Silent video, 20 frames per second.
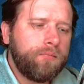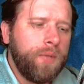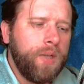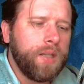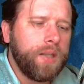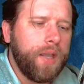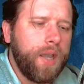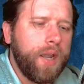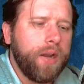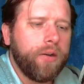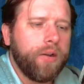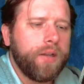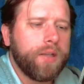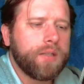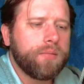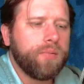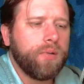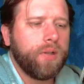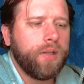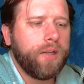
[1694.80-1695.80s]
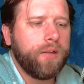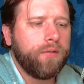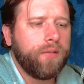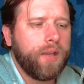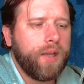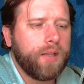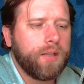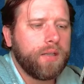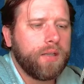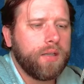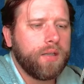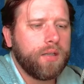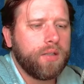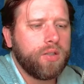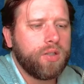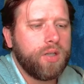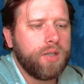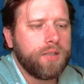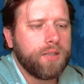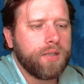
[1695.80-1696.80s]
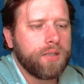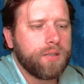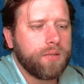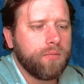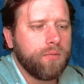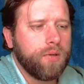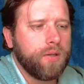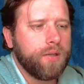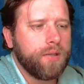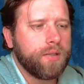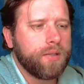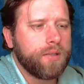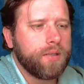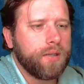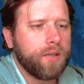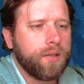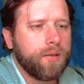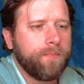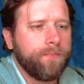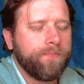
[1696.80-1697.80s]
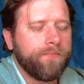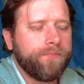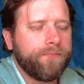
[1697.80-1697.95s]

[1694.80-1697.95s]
the Arians believed that uh, Jesus was uh,